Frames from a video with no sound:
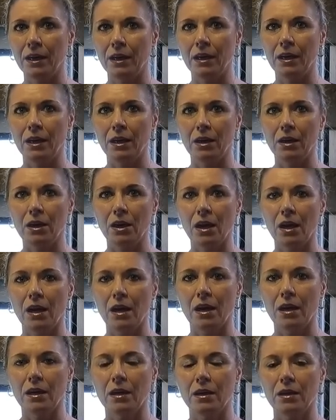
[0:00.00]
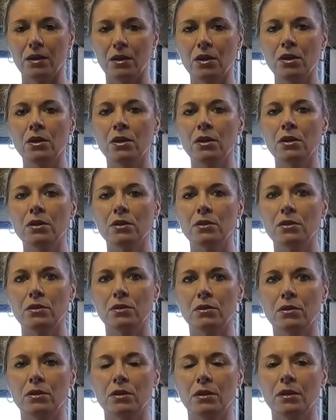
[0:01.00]
It's gas. It, it does
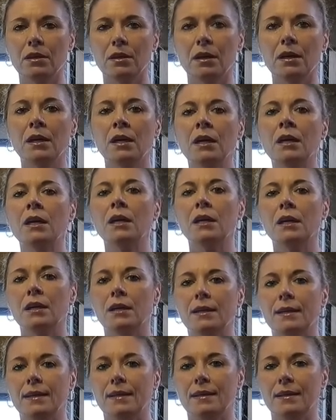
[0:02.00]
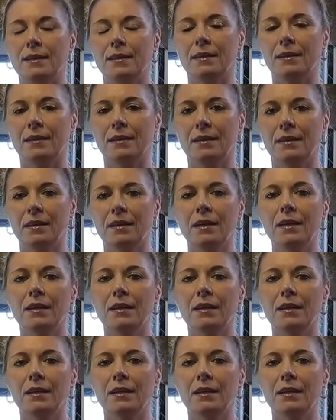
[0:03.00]
not have electric. It's not a two-way.